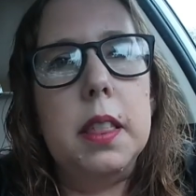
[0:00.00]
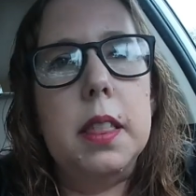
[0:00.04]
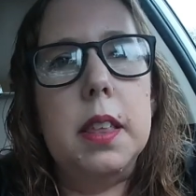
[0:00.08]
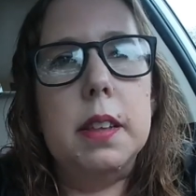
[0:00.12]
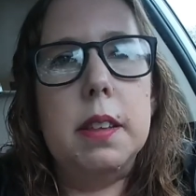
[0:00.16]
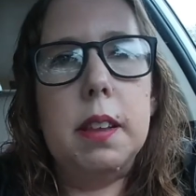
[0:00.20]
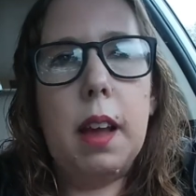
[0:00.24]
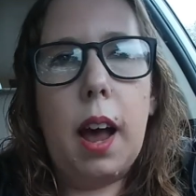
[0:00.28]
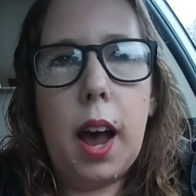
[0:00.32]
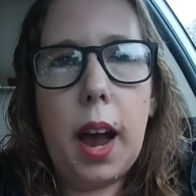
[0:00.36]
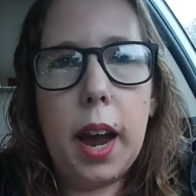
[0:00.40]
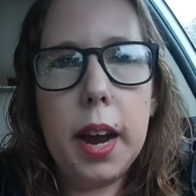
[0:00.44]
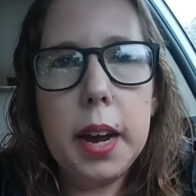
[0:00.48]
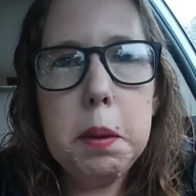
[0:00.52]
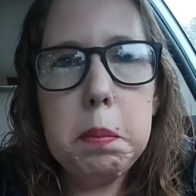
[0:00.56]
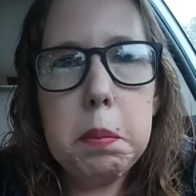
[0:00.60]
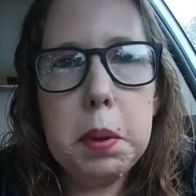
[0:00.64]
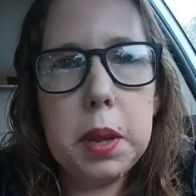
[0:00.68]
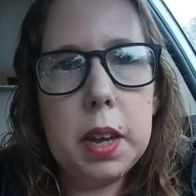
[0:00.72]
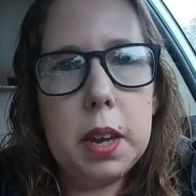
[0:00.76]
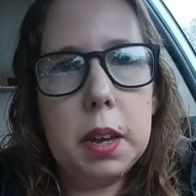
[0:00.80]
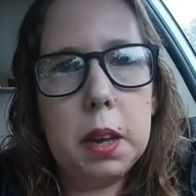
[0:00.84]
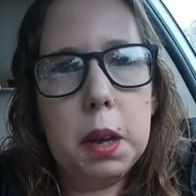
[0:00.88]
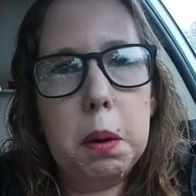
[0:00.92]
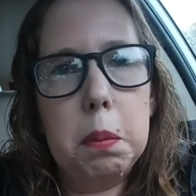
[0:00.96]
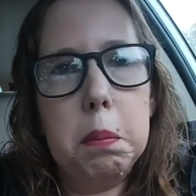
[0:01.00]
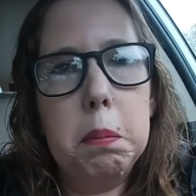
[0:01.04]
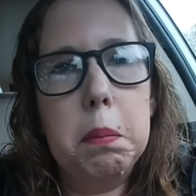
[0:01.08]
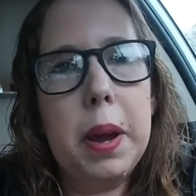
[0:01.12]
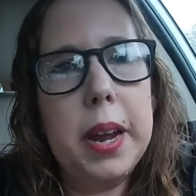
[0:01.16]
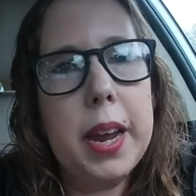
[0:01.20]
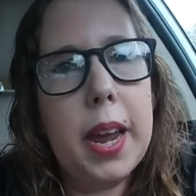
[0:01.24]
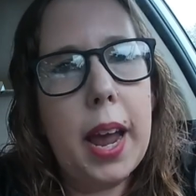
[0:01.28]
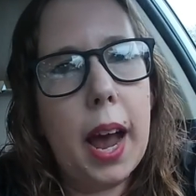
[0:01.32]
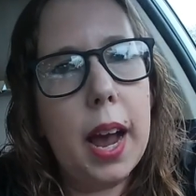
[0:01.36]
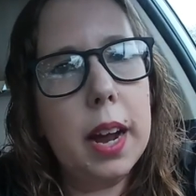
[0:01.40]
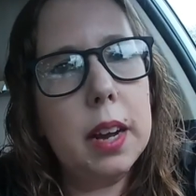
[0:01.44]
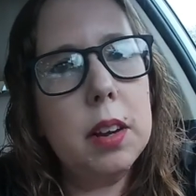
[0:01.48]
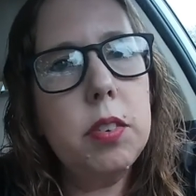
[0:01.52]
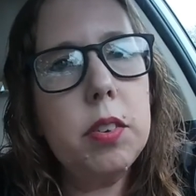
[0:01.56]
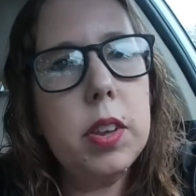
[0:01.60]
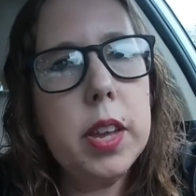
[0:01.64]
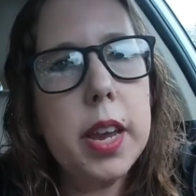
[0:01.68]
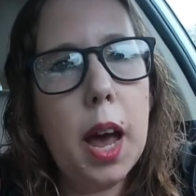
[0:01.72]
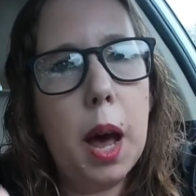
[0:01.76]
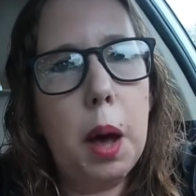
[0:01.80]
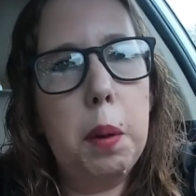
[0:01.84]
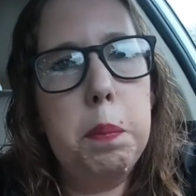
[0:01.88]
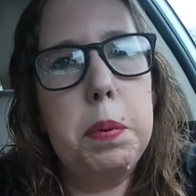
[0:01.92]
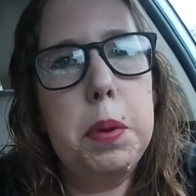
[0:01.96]
the timing might
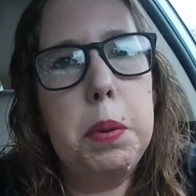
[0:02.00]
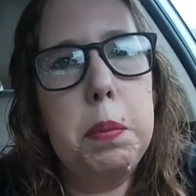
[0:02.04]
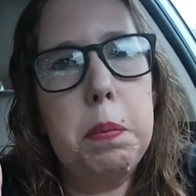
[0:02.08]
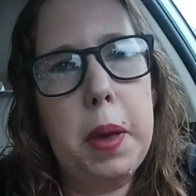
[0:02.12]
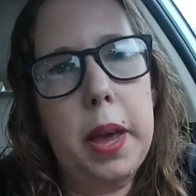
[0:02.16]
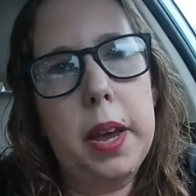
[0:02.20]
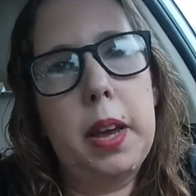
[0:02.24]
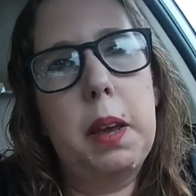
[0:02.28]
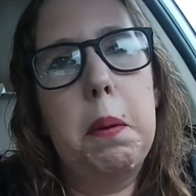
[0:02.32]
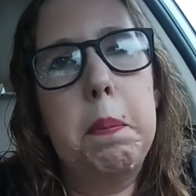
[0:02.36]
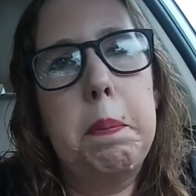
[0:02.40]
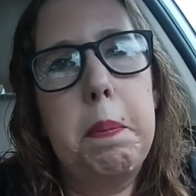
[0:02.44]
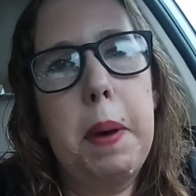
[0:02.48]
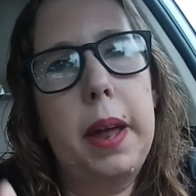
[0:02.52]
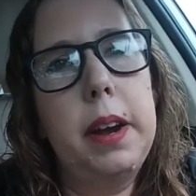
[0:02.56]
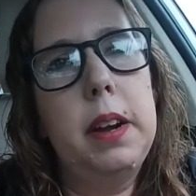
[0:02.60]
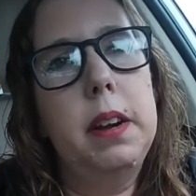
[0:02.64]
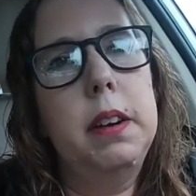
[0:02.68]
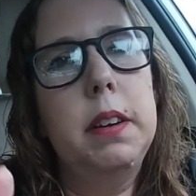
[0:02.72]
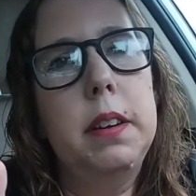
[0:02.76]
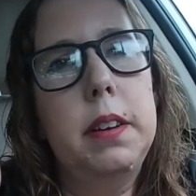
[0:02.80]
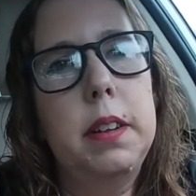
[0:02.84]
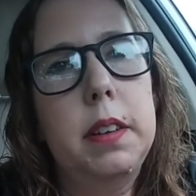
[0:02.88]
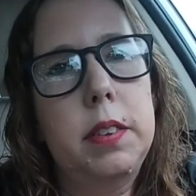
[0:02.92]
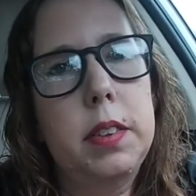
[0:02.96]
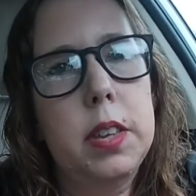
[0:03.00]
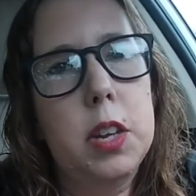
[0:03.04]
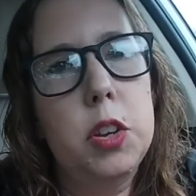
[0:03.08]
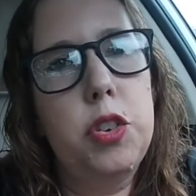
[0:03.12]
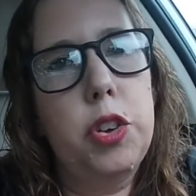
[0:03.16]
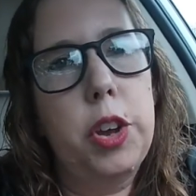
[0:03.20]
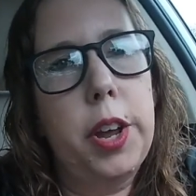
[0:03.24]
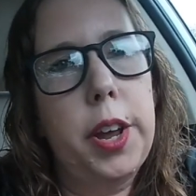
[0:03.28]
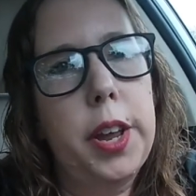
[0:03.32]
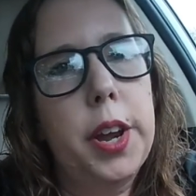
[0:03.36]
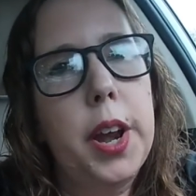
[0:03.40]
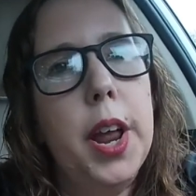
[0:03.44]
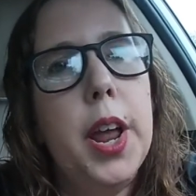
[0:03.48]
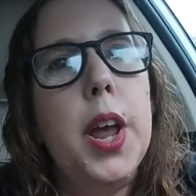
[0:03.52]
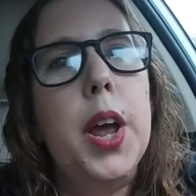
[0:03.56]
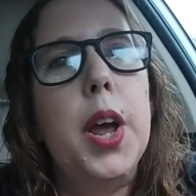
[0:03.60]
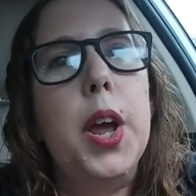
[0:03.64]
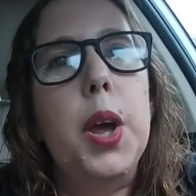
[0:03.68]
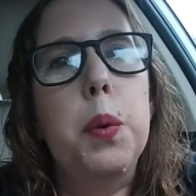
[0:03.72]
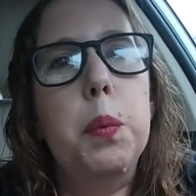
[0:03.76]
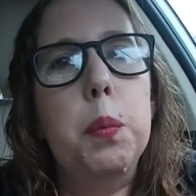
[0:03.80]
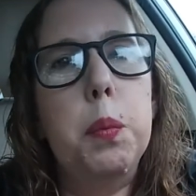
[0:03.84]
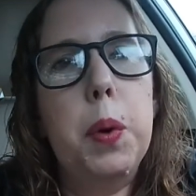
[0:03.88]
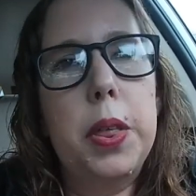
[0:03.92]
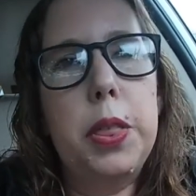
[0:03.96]
actually help you make a better decision
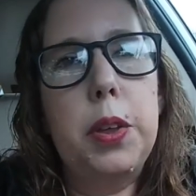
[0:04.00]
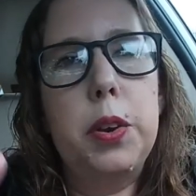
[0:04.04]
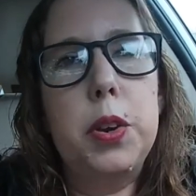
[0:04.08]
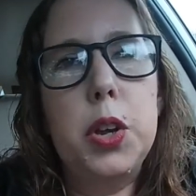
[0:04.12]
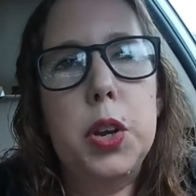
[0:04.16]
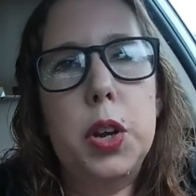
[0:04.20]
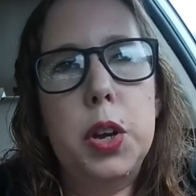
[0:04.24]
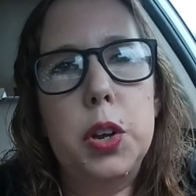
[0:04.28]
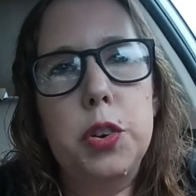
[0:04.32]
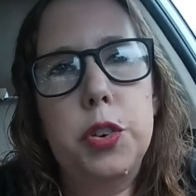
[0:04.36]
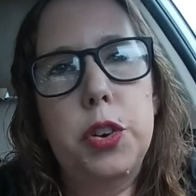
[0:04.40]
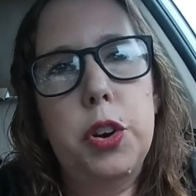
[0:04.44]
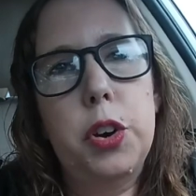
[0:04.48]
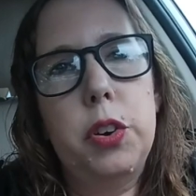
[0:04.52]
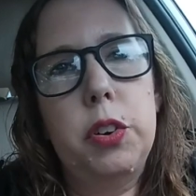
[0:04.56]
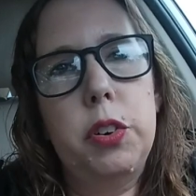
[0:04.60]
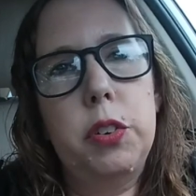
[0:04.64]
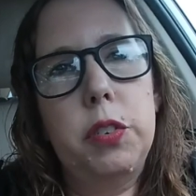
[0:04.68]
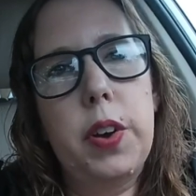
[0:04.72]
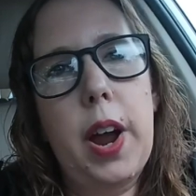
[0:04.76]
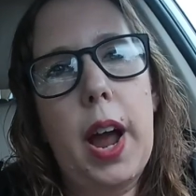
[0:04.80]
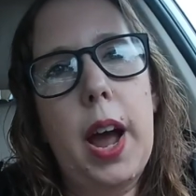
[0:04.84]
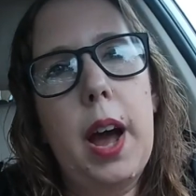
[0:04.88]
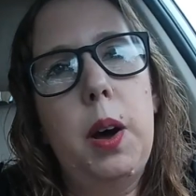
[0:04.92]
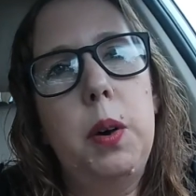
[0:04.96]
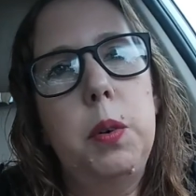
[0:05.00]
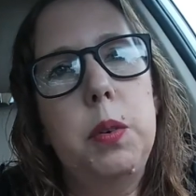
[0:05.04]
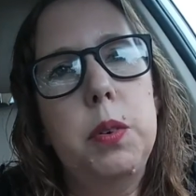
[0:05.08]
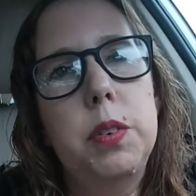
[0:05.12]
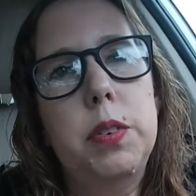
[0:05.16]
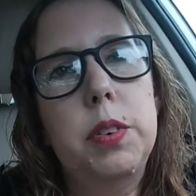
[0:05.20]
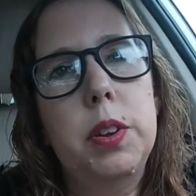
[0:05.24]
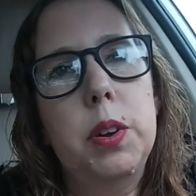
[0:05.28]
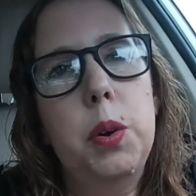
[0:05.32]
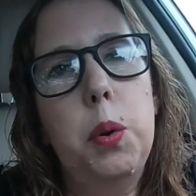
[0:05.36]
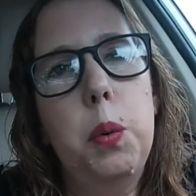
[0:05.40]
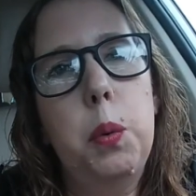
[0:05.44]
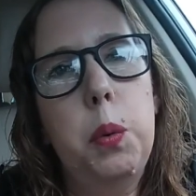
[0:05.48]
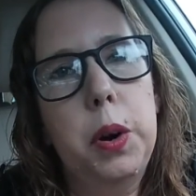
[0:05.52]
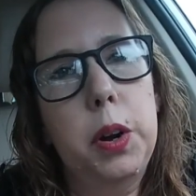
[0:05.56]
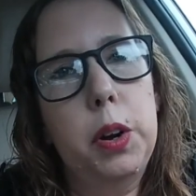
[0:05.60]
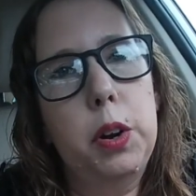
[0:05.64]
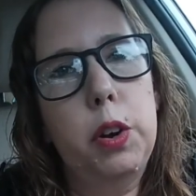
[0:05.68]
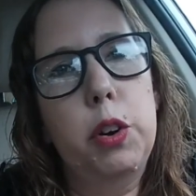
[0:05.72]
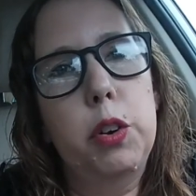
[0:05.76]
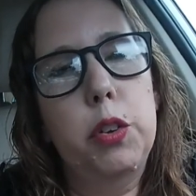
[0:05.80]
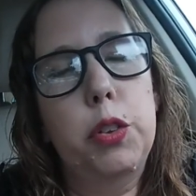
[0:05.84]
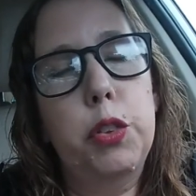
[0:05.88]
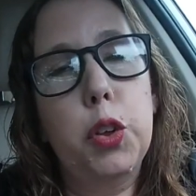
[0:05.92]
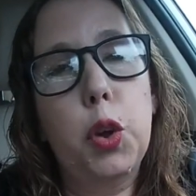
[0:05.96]
in whether you can turn around
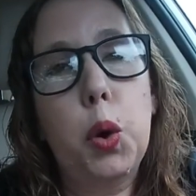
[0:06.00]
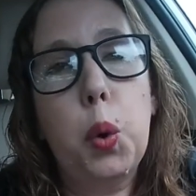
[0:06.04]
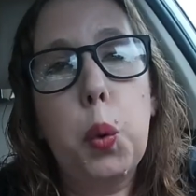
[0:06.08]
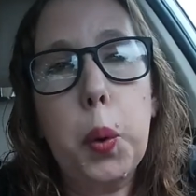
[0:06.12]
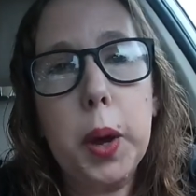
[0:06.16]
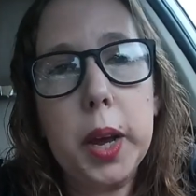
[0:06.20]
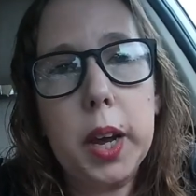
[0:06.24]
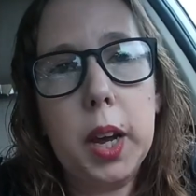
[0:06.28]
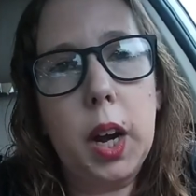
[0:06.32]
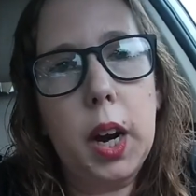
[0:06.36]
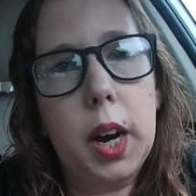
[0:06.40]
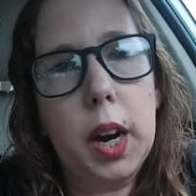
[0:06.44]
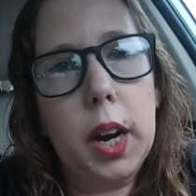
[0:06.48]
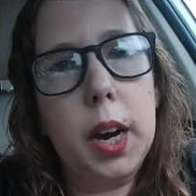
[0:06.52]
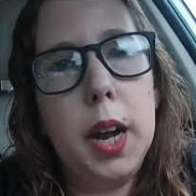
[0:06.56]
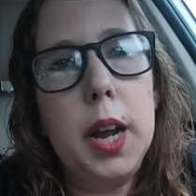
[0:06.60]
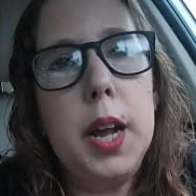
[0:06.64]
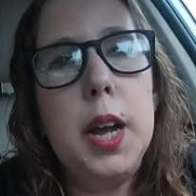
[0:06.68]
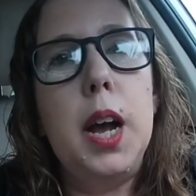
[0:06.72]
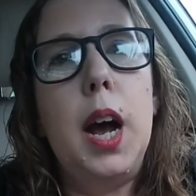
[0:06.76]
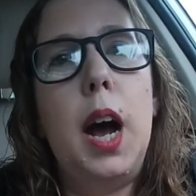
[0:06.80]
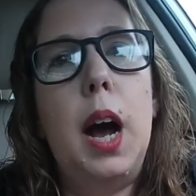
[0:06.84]
orders quicker